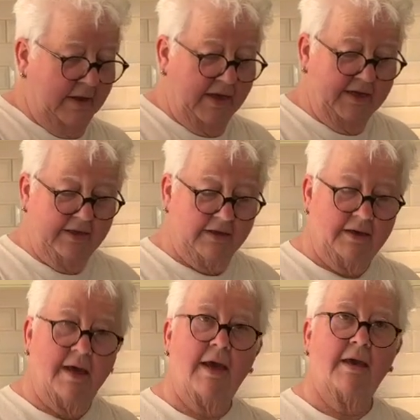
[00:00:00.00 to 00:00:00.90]
Is it a
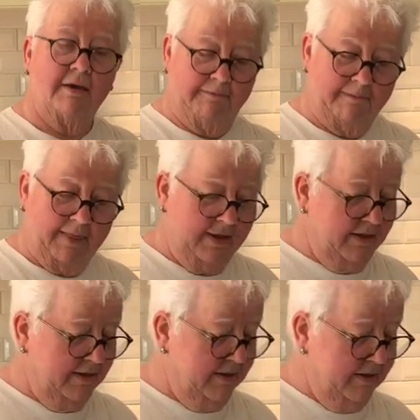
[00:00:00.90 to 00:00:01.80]
cake?
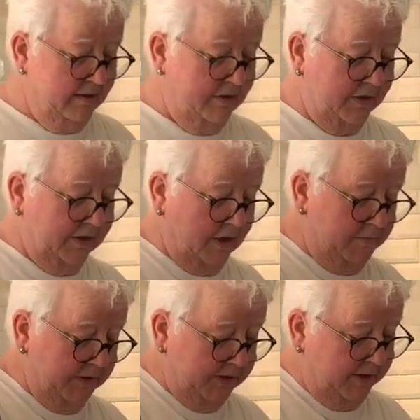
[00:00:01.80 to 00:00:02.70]
Or is it a
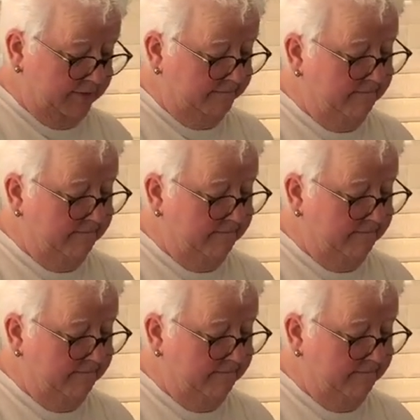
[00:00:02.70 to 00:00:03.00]
biscuit?